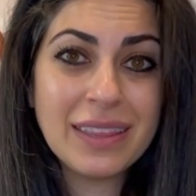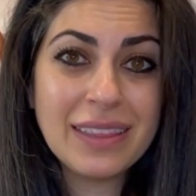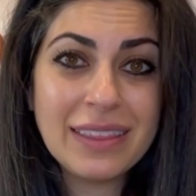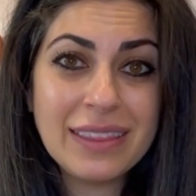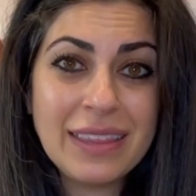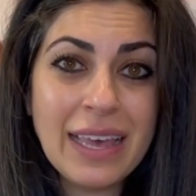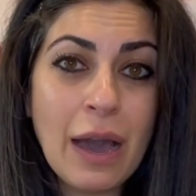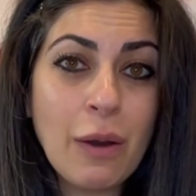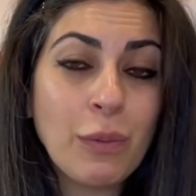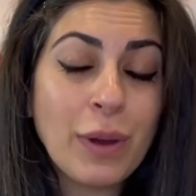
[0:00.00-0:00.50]

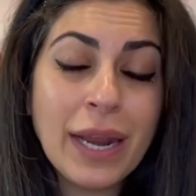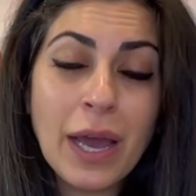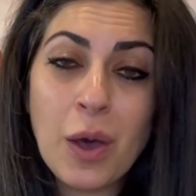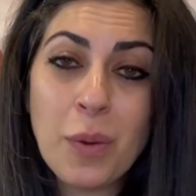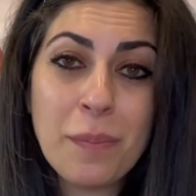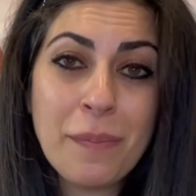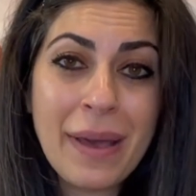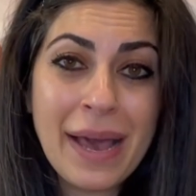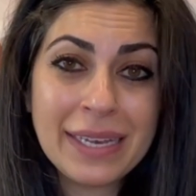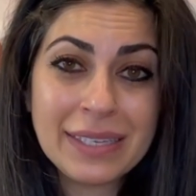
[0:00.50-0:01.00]
That would
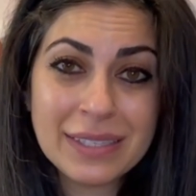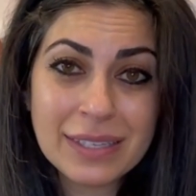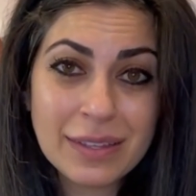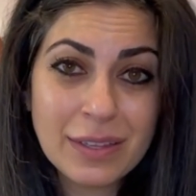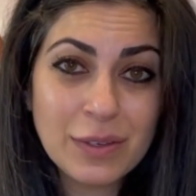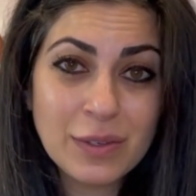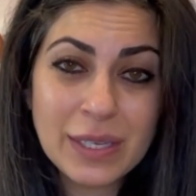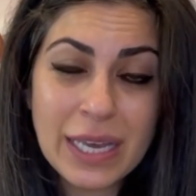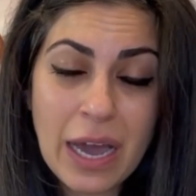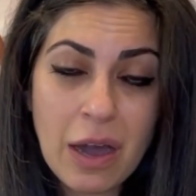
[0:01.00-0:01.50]
help mask
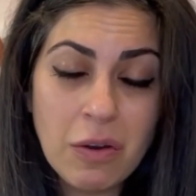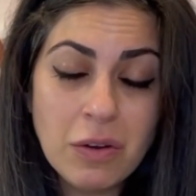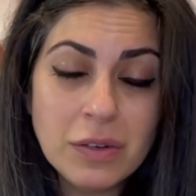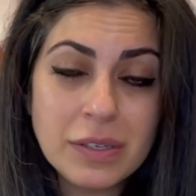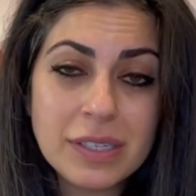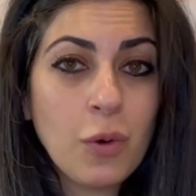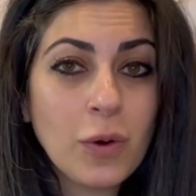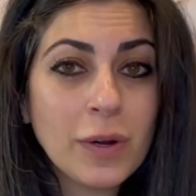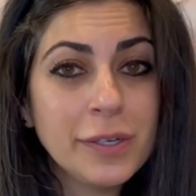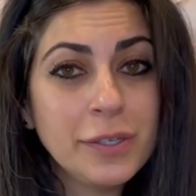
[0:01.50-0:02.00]
those
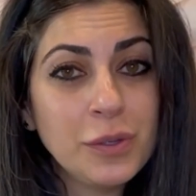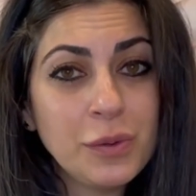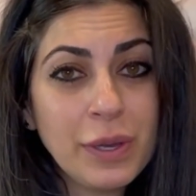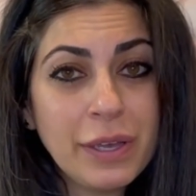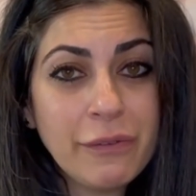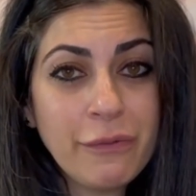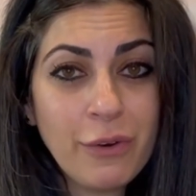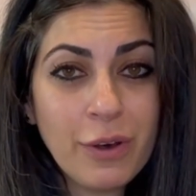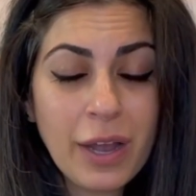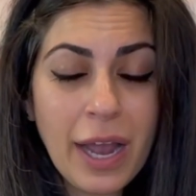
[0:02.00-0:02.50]
out, or
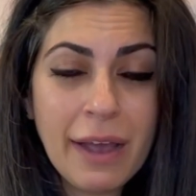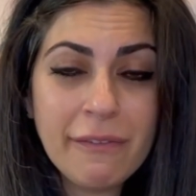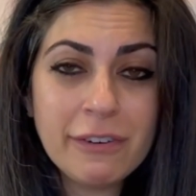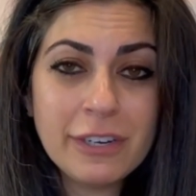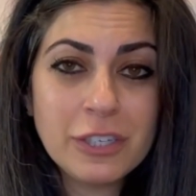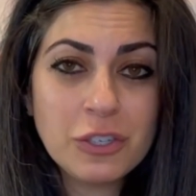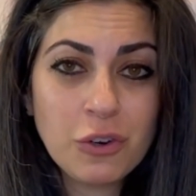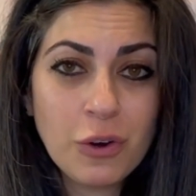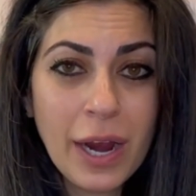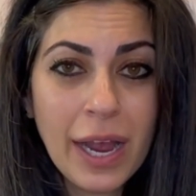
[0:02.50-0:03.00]
doing full
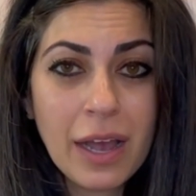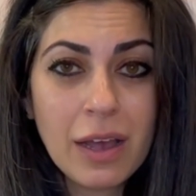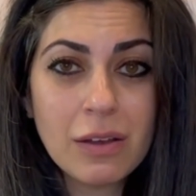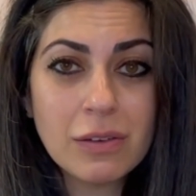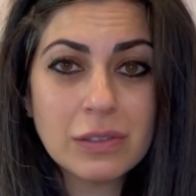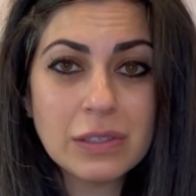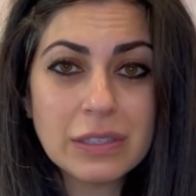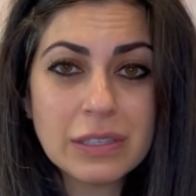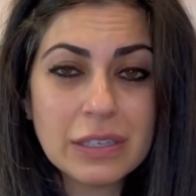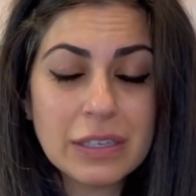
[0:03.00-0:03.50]
coverage
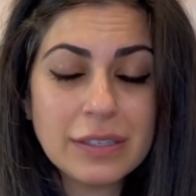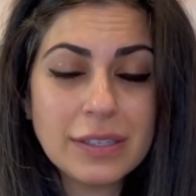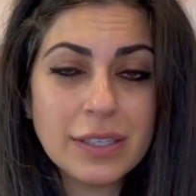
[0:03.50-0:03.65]
crowns.